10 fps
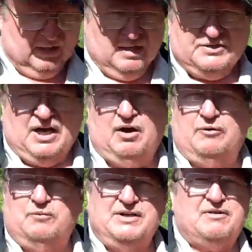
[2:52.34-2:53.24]

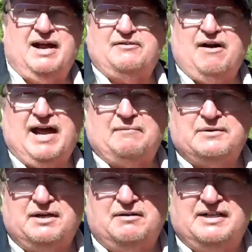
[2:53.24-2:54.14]
So we tried drying them
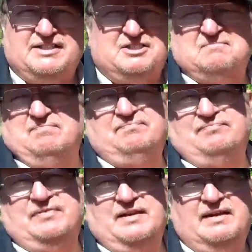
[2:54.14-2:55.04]
too and it just,
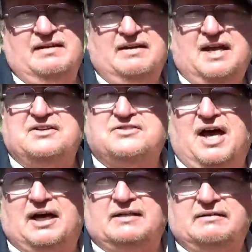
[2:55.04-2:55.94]
it
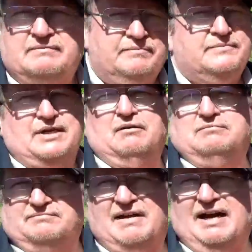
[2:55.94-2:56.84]
sucked. So
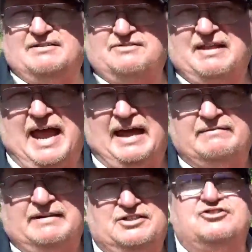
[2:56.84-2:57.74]
there's that,
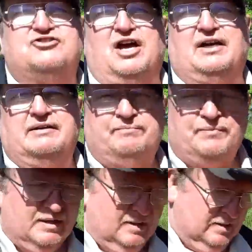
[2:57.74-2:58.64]
it just sucked.
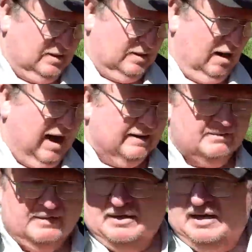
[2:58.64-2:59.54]
All right,
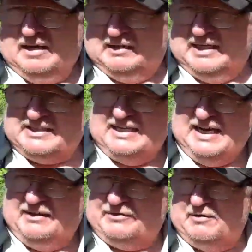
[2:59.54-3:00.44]
let's get
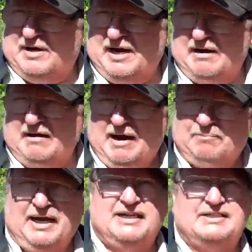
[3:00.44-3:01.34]
down through here and
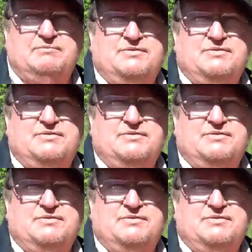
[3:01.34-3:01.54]
plant some